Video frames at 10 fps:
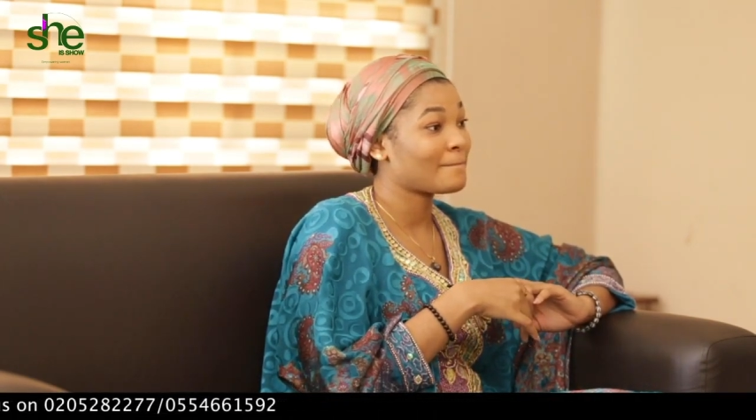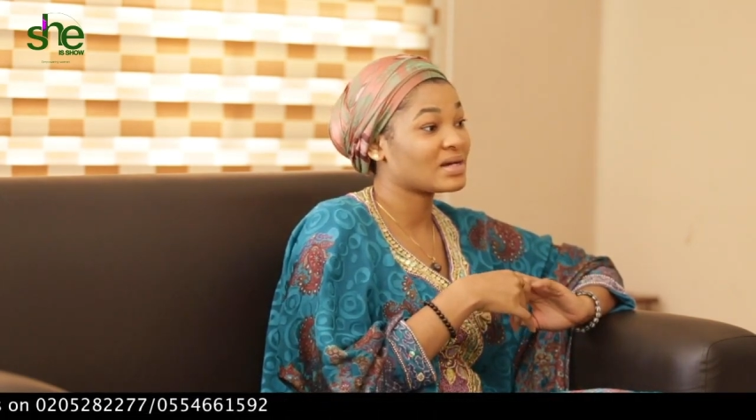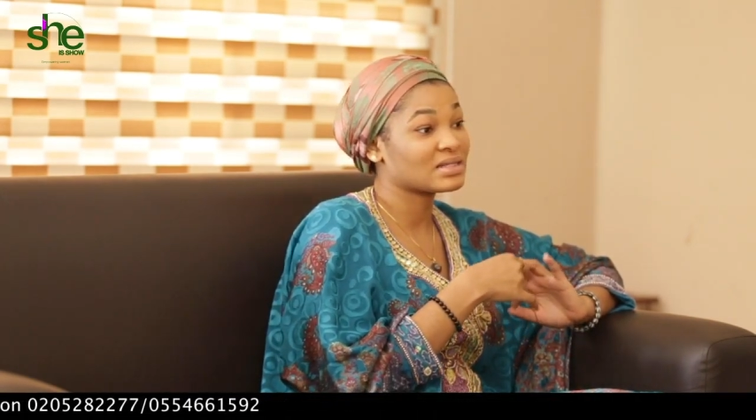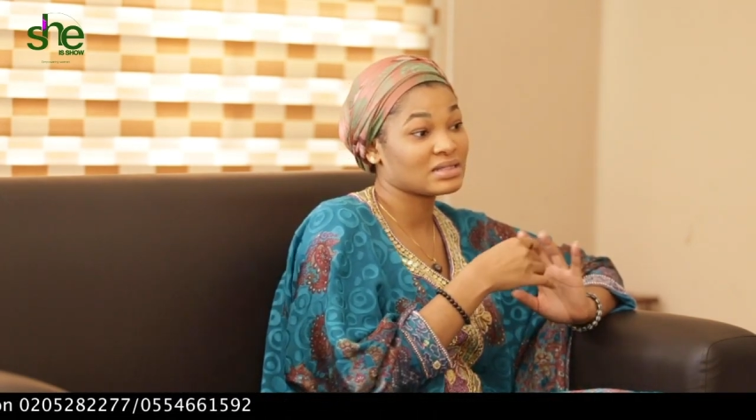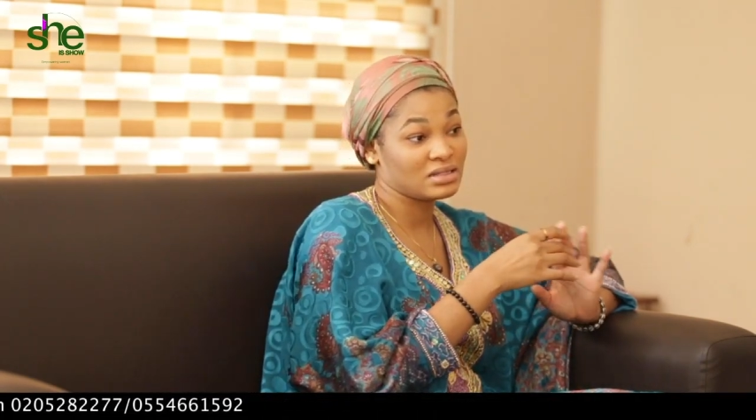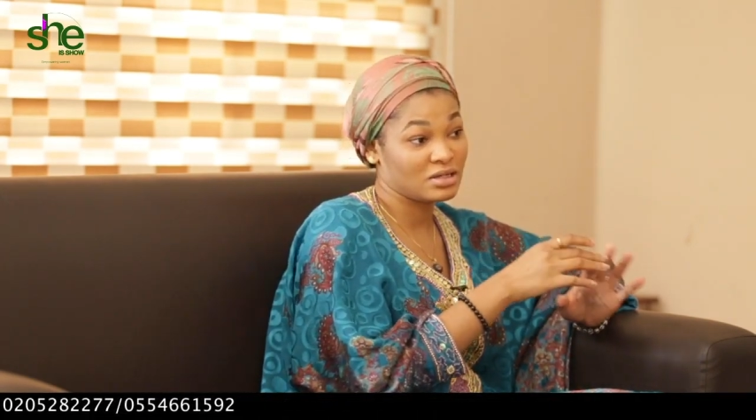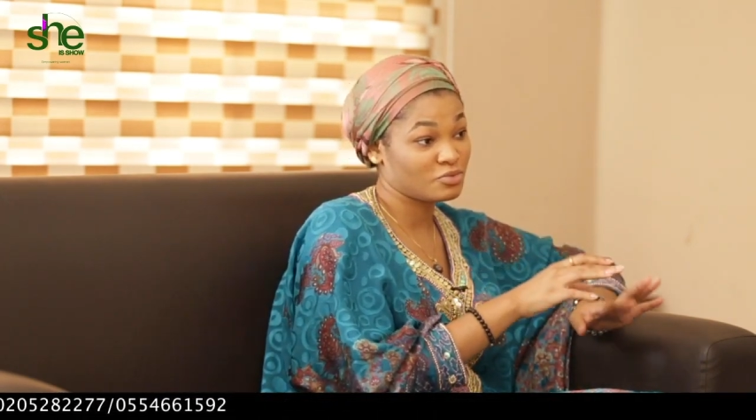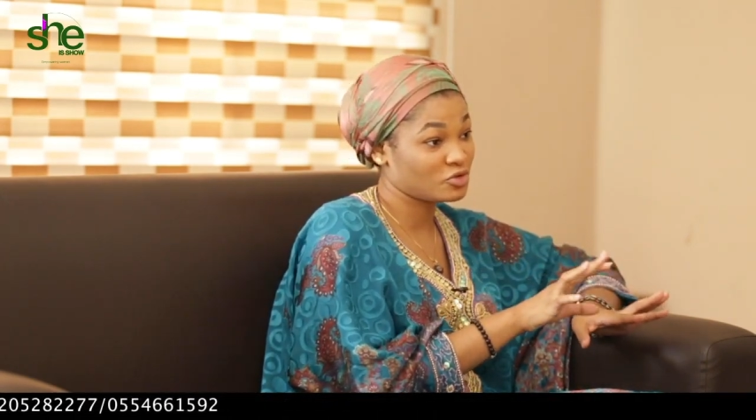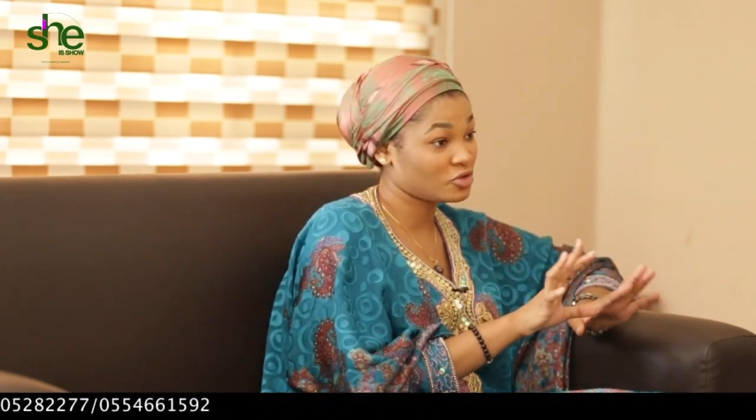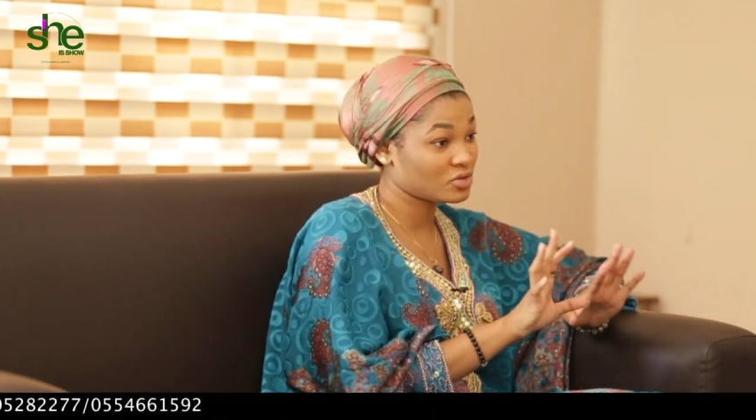My senior
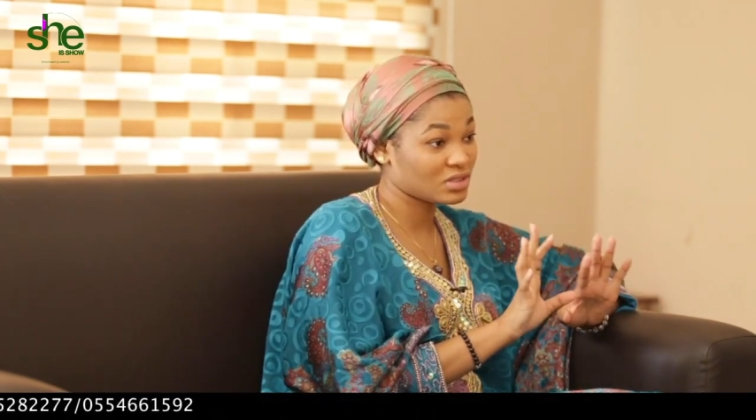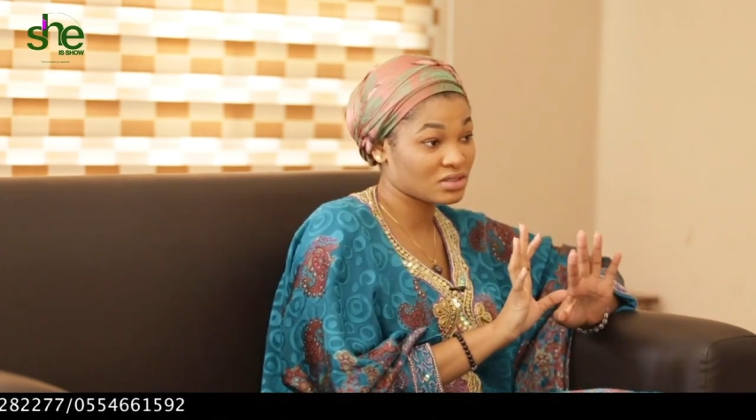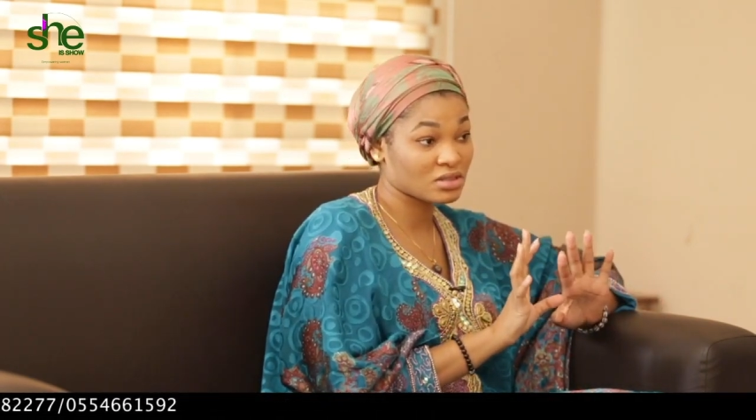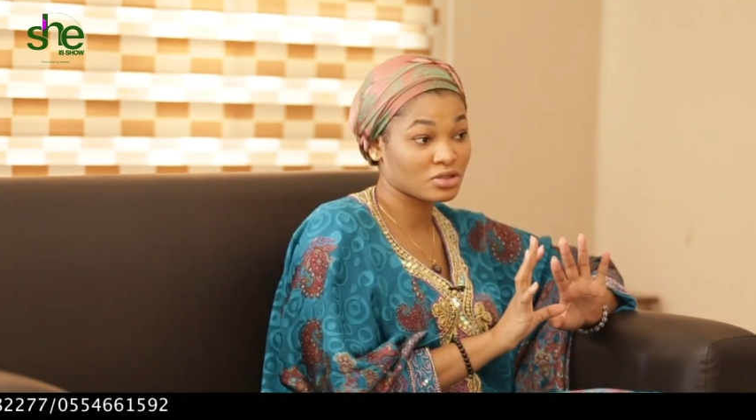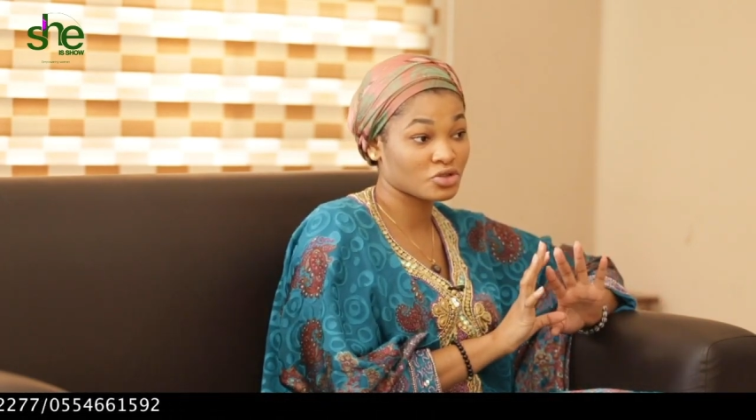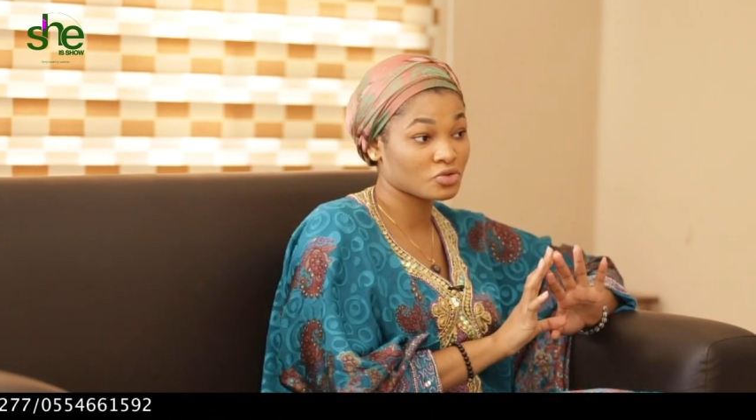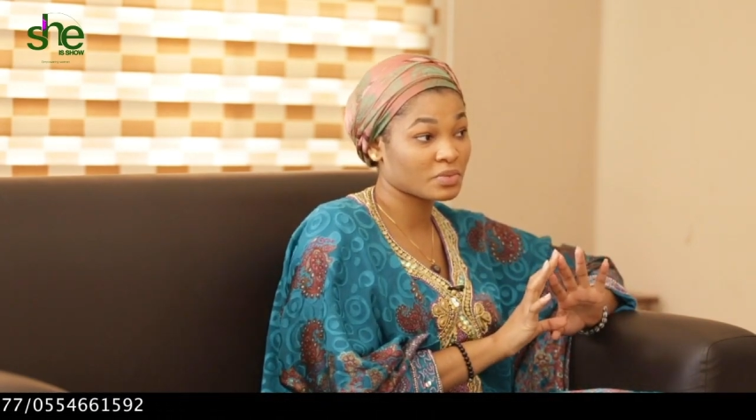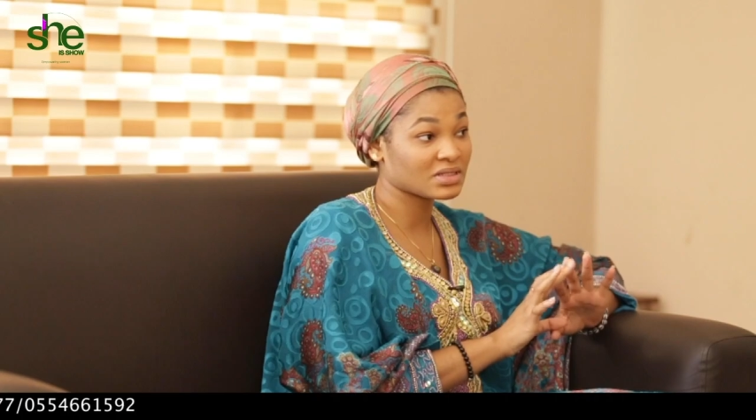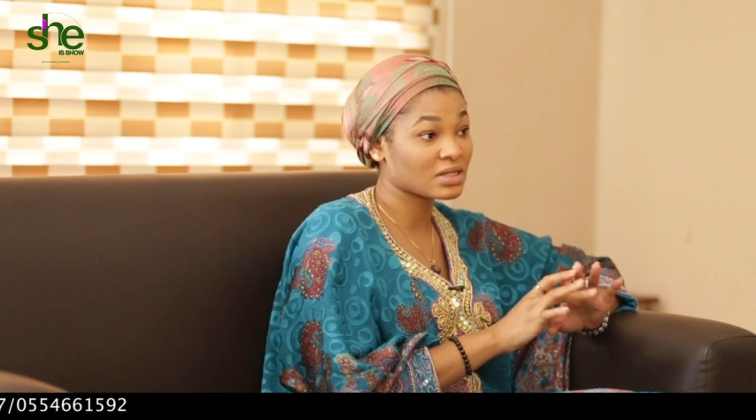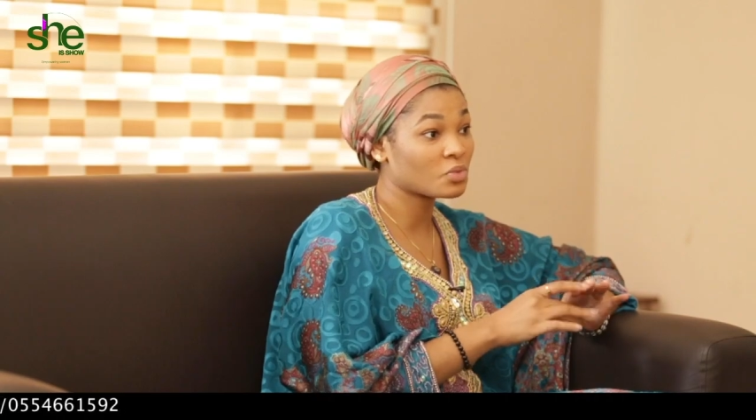producers can do
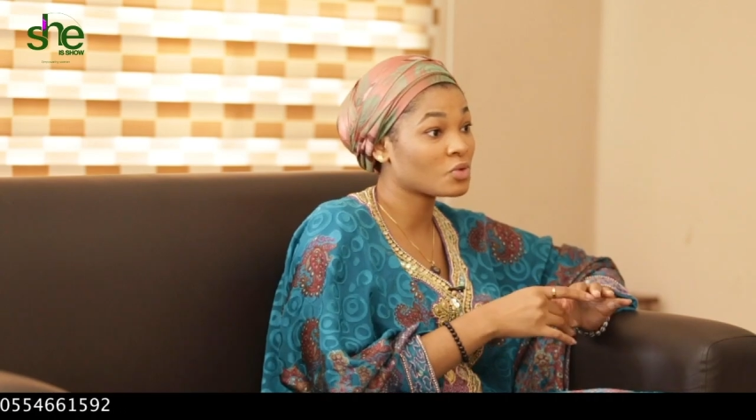better.